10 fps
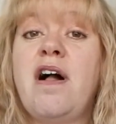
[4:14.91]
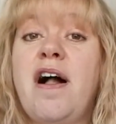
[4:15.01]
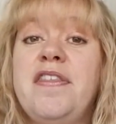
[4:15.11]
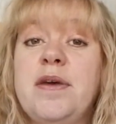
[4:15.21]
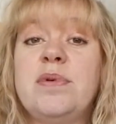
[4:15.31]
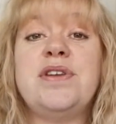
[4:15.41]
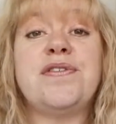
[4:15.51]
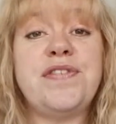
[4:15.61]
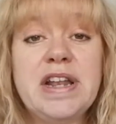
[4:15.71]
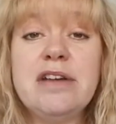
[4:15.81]
And then when you're
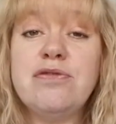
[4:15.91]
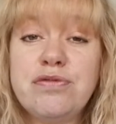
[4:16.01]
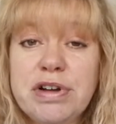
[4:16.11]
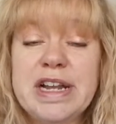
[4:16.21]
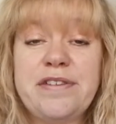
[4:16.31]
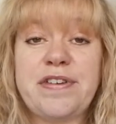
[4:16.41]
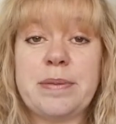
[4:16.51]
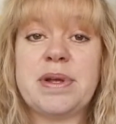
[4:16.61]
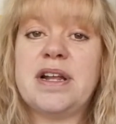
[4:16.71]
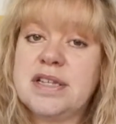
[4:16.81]
feeling really
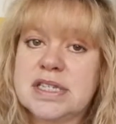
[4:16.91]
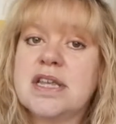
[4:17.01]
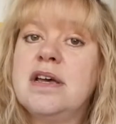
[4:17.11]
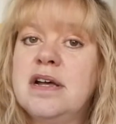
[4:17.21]
fabulous,